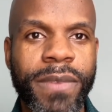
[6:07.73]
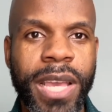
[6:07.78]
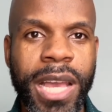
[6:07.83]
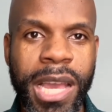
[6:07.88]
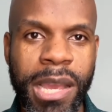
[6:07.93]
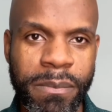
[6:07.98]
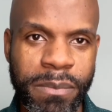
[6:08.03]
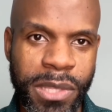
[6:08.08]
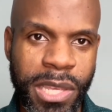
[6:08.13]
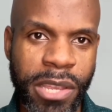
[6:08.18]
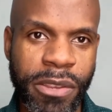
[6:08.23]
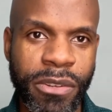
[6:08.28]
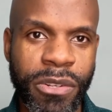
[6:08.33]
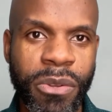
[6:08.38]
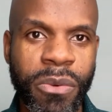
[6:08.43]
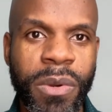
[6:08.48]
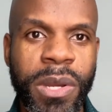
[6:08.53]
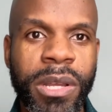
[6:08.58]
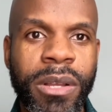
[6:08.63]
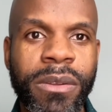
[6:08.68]
I'm Daniel
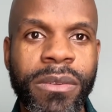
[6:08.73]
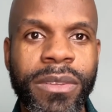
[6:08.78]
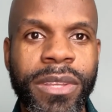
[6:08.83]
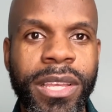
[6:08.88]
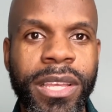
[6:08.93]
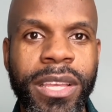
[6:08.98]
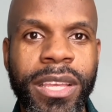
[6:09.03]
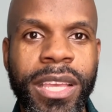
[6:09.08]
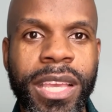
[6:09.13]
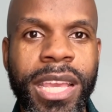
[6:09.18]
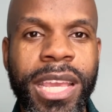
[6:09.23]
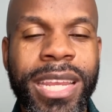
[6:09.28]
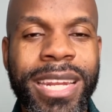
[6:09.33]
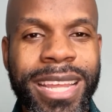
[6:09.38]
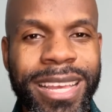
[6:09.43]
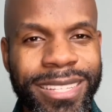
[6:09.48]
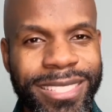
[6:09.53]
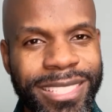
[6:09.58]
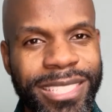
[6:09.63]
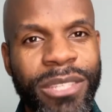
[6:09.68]
Noel, and
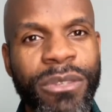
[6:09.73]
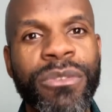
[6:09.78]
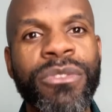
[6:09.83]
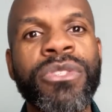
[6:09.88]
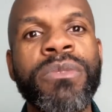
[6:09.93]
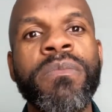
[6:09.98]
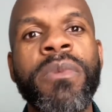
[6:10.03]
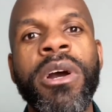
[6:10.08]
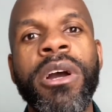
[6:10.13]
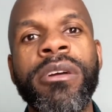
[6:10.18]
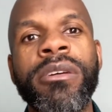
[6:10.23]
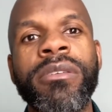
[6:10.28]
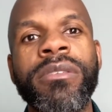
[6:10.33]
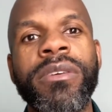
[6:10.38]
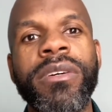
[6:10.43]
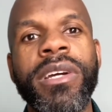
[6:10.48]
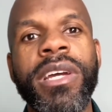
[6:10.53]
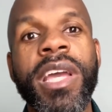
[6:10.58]
I'll see you tomorrow